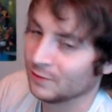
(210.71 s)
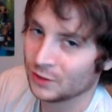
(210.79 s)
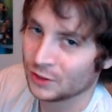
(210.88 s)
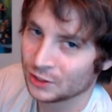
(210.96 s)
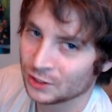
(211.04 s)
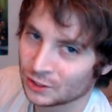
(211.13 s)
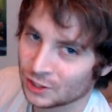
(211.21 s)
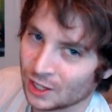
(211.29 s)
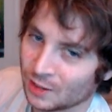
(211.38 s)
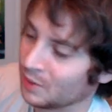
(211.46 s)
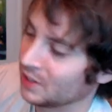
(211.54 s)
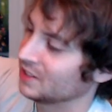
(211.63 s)
There's a lot of
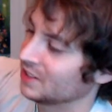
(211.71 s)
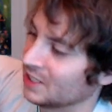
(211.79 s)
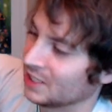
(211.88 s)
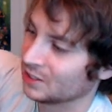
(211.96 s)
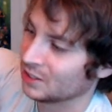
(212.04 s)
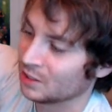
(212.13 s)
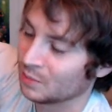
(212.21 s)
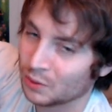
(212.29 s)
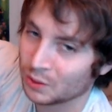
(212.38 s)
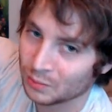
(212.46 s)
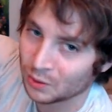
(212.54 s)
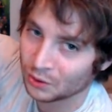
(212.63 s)
places here to
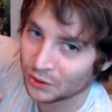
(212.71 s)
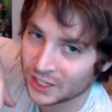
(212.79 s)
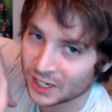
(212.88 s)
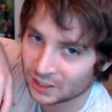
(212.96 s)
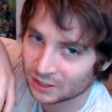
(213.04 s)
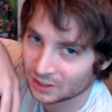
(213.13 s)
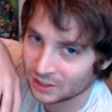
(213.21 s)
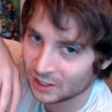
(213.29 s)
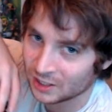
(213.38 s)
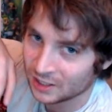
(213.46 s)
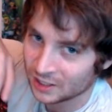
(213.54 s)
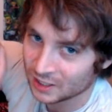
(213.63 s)
put both the character
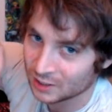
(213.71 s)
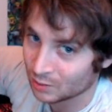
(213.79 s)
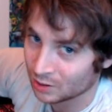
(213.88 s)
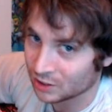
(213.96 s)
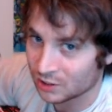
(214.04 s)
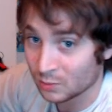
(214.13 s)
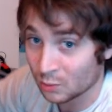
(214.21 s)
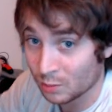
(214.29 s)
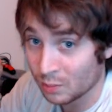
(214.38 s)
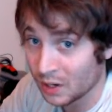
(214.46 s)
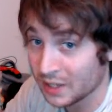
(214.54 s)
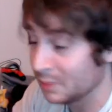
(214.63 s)
as well as some more
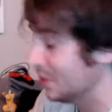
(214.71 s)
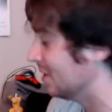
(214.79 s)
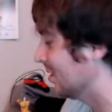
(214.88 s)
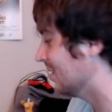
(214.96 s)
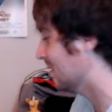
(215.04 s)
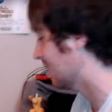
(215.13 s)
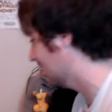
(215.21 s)
body pieces.